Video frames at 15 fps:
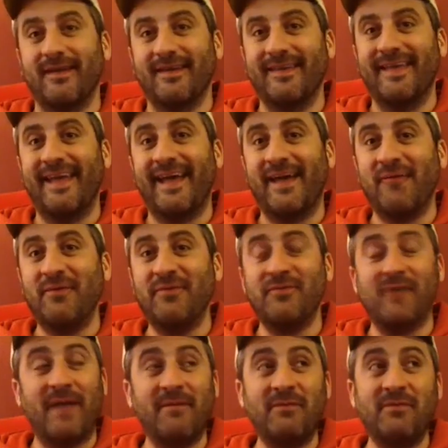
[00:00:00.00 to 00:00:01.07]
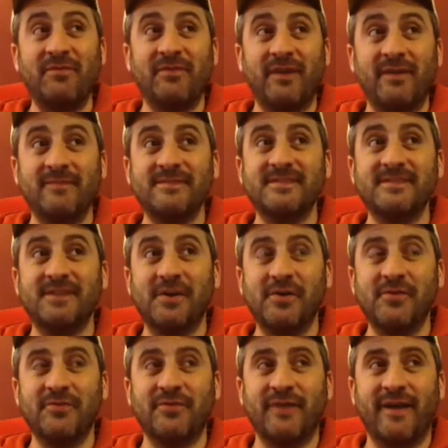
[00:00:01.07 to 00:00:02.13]
yeah, we've come
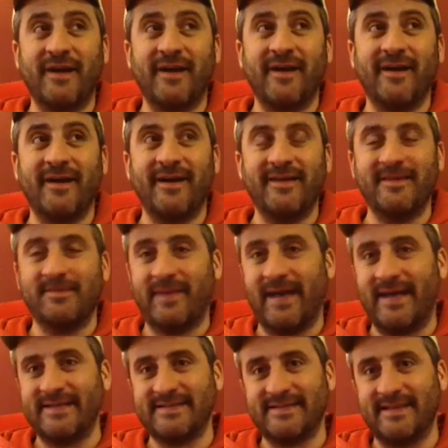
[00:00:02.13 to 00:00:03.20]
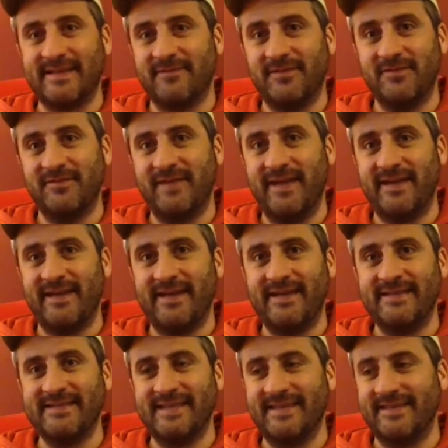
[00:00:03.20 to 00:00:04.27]
so far in the past like few
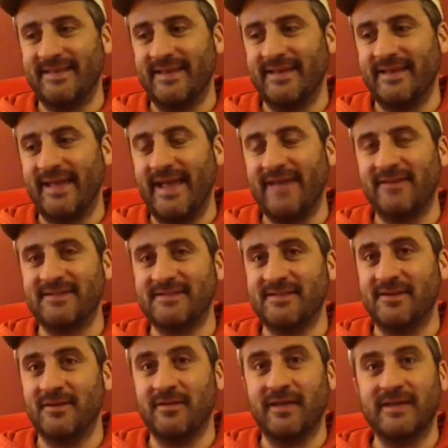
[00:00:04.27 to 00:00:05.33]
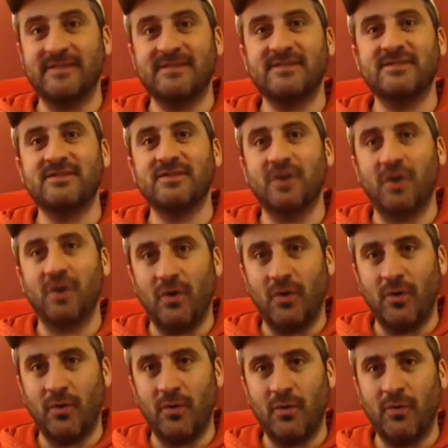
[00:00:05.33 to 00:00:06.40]
decades, I think, and there's still like
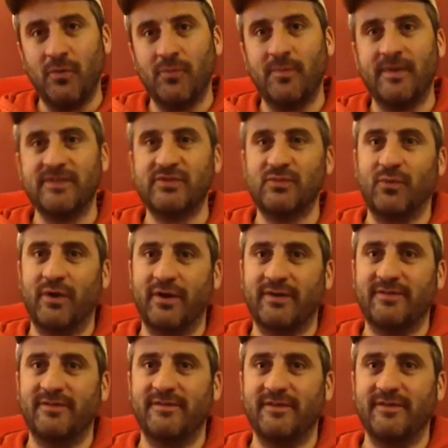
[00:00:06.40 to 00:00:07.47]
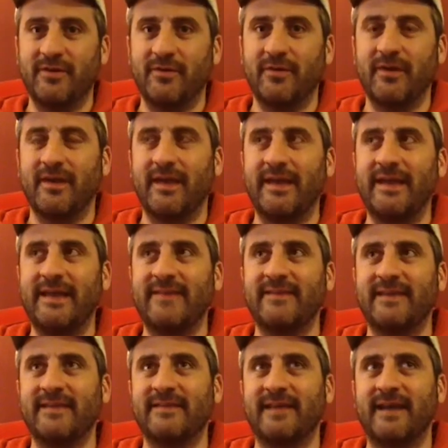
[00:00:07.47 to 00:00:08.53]
so much work to do. And I
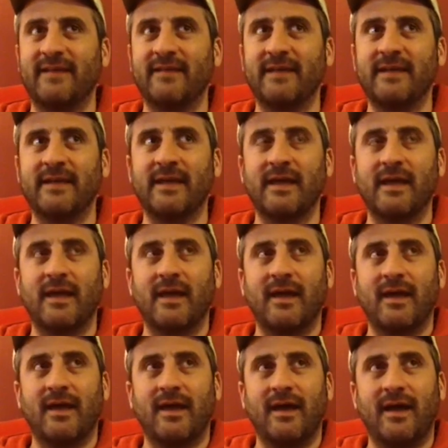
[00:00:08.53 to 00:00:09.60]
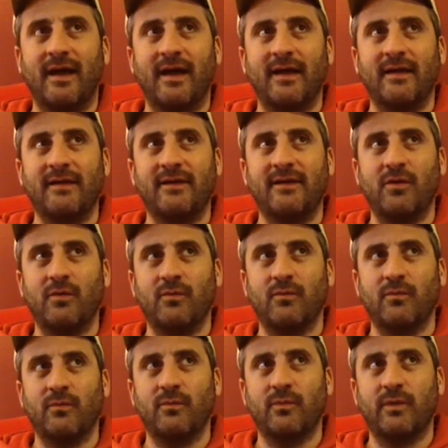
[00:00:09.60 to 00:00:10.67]
think that like,
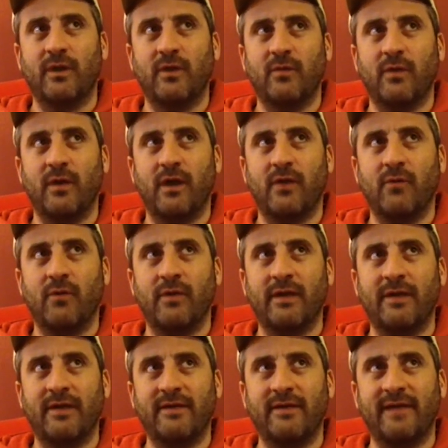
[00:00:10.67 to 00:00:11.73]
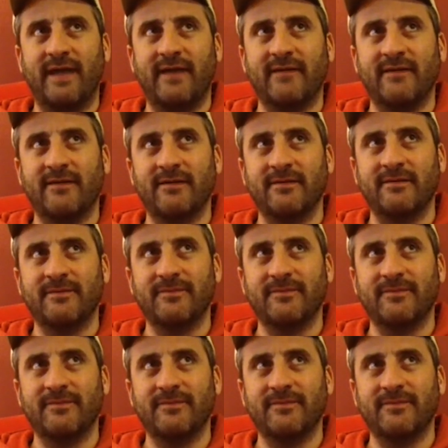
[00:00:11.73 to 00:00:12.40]
when our work here at Dad Guild,